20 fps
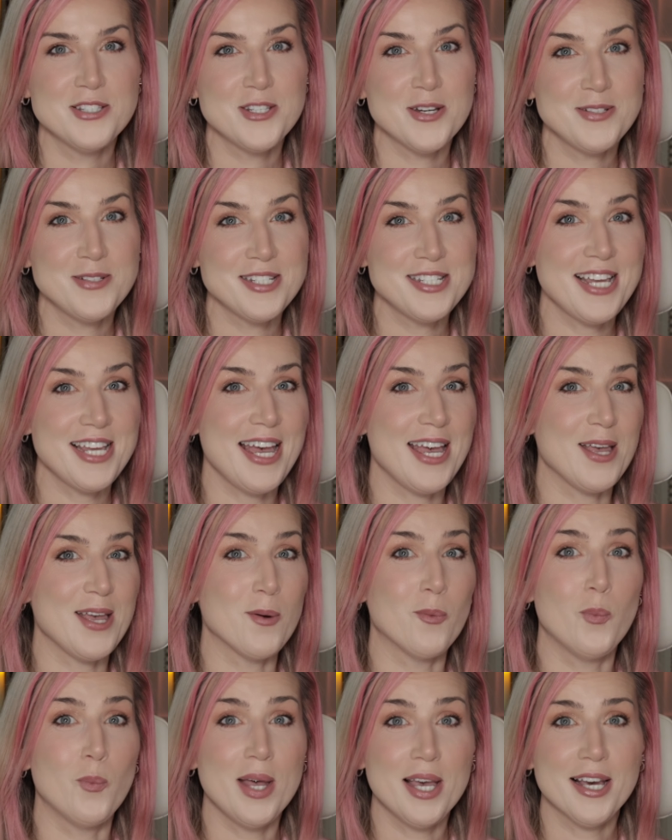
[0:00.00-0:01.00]
So
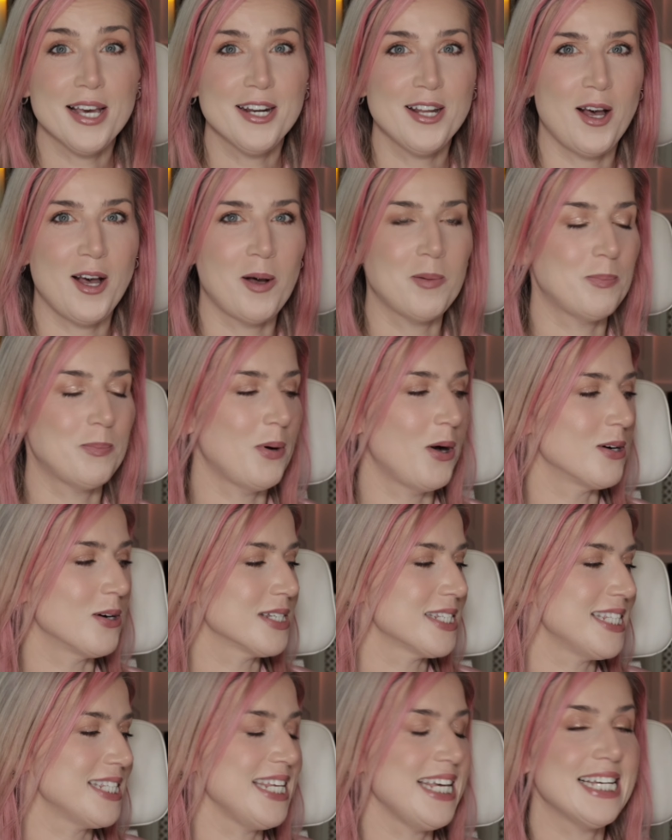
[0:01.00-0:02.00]
today we're going to
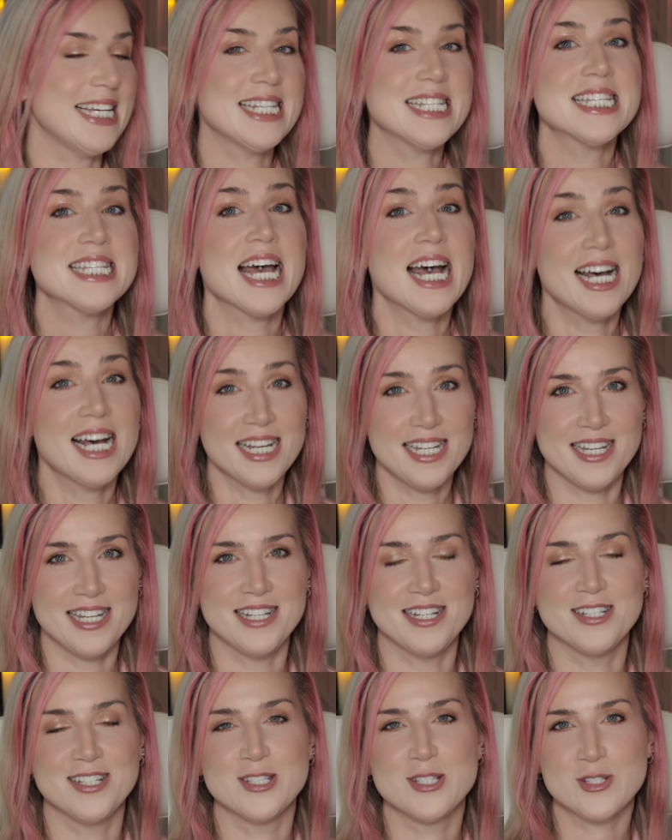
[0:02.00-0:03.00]
unbox the
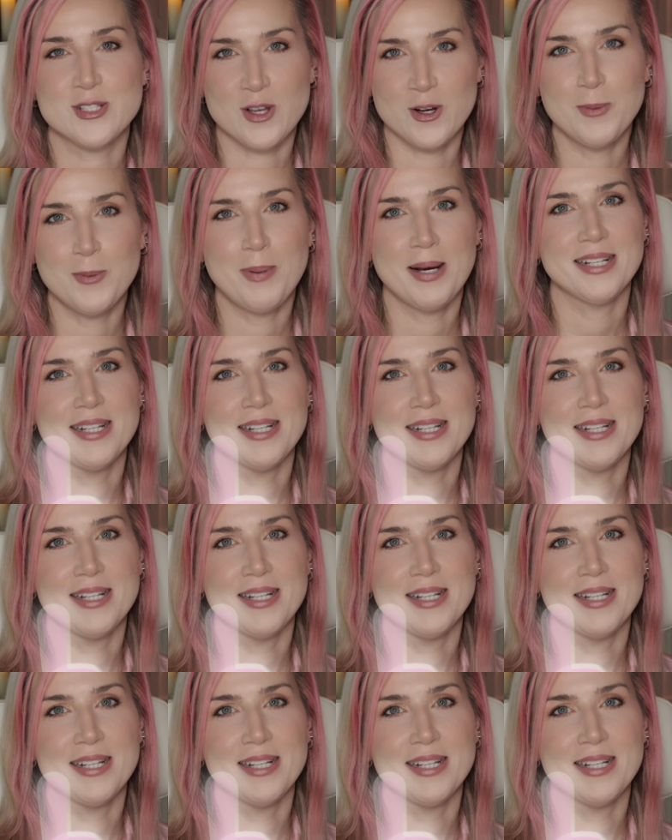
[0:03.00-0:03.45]
entire Skull